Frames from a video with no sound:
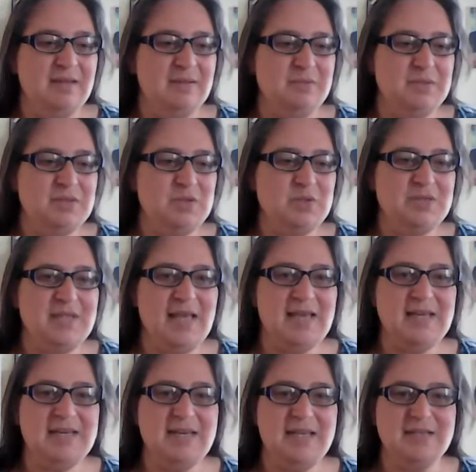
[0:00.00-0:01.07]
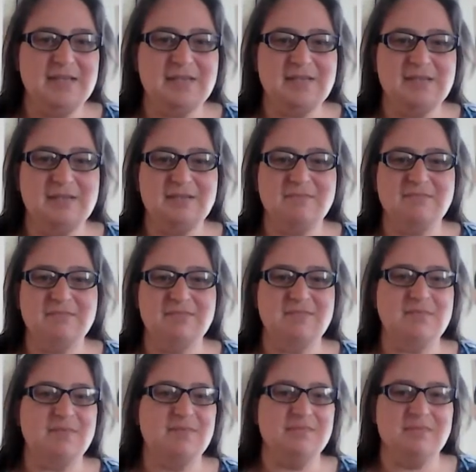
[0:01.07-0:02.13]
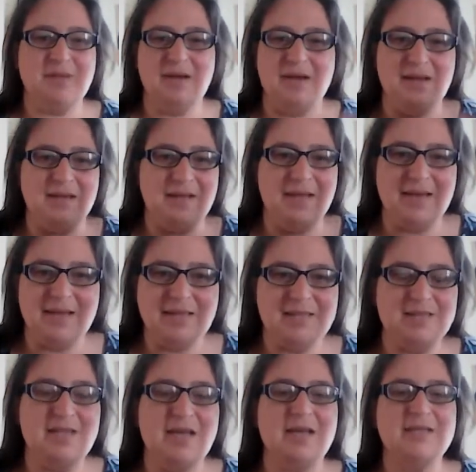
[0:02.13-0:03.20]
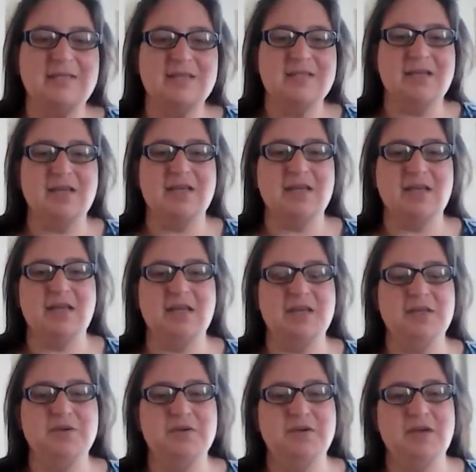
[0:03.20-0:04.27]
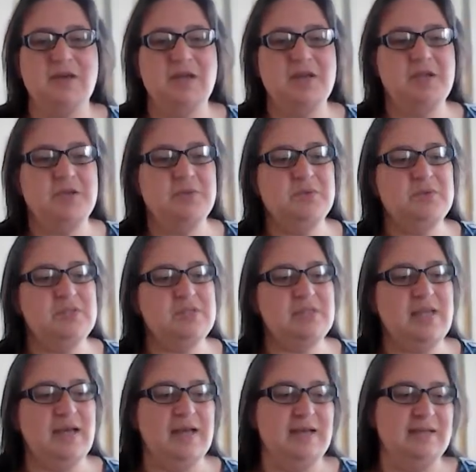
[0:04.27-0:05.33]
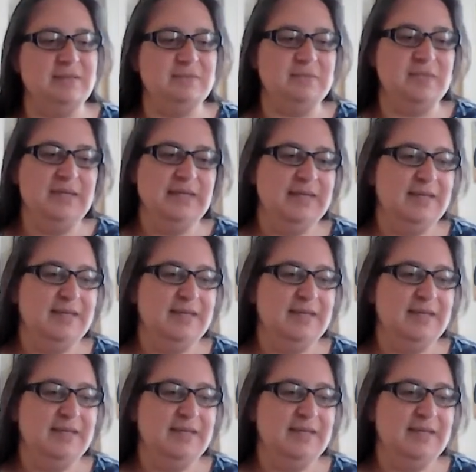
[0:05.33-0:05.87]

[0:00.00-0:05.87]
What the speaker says: what sort of techniques and exercises can you use? I